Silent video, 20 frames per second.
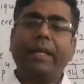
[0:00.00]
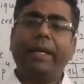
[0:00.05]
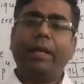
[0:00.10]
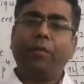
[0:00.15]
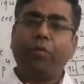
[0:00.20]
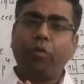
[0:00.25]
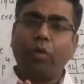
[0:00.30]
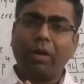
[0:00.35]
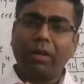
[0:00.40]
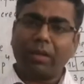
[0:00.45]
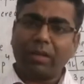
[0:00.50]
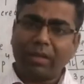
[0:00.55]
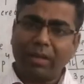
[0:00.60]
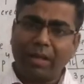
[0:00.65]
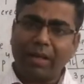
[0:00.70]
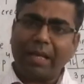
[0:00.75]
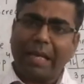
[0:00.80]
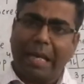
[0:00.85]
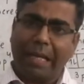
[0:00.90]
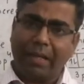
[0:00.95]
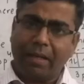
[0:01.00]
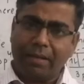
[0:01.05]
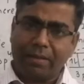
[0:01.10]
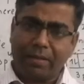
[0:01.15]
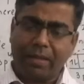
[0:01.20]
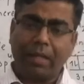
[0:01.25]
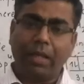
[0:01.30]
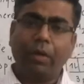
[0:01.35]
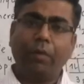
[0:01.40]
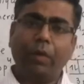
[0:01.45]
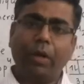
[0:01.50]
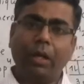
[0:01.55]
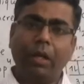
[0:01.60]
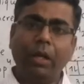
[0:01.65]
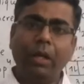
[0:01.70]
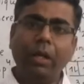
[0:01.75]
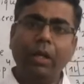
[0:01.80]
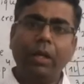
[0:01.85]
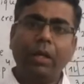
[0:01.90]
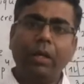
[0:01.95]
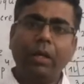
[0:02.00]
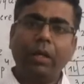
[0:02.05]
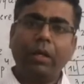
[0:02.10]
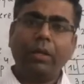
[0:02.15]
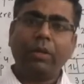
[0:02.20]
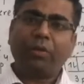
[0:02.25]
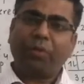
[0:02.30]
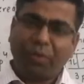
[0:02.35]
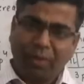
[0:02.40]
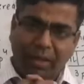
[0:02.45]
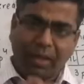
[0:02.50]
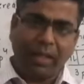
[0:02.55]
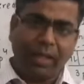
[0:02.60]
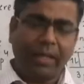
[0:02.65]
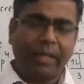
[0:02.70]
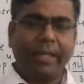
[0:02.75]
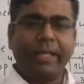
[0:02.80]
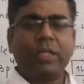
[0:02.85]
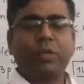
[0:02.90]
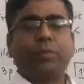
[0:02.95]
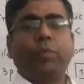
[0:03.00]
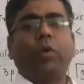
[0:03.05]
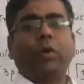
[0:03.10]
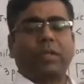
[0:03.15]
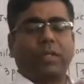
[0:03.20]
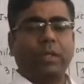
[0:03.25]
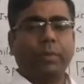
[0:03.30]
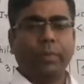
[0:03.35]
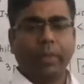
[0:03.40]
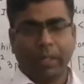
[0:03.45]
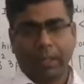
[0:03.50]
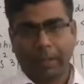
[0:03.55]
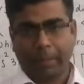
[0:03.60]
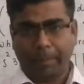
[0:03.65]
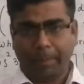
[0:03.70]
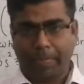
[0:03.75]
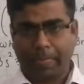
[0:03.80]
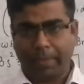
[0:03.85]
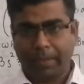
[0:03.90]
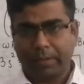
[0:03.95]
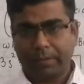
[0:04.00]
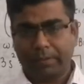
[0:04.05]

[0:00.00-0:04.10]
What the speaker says: then for third energy level 3d is possible.